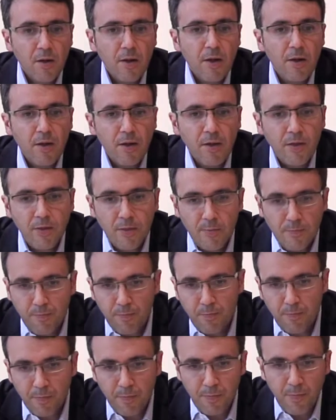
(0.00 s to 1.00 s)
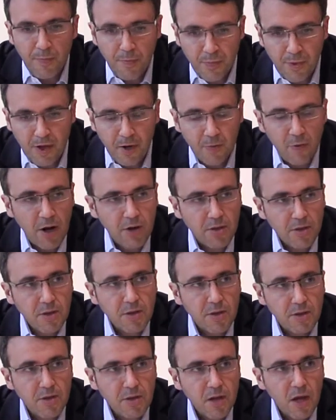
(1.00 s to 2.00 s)
the
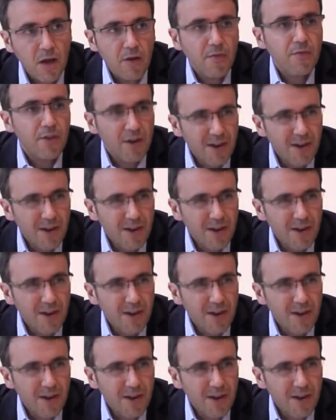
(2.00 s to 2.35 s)
crisis itself,